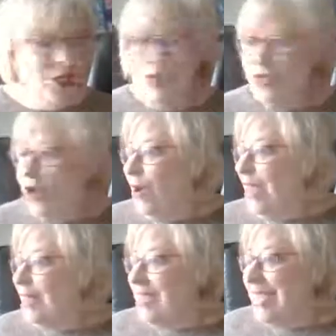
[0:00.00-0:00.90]
So
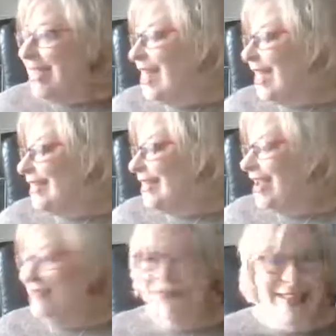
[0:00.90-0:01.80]
I think that's
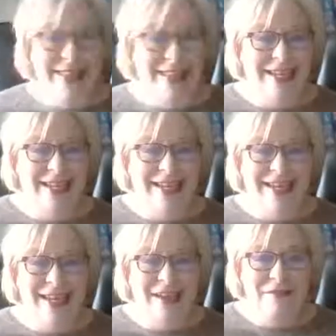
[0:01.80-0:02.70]

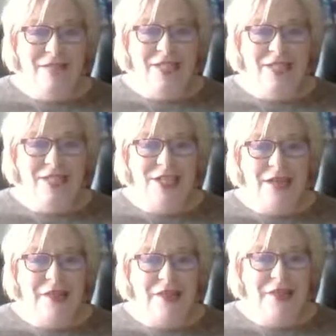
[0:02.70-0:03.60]
everything I wanted to
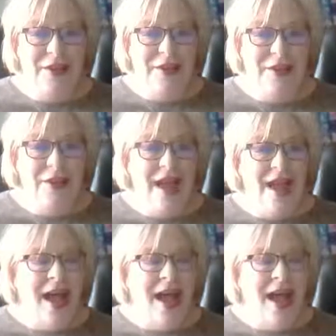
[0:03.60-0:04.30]
share with you.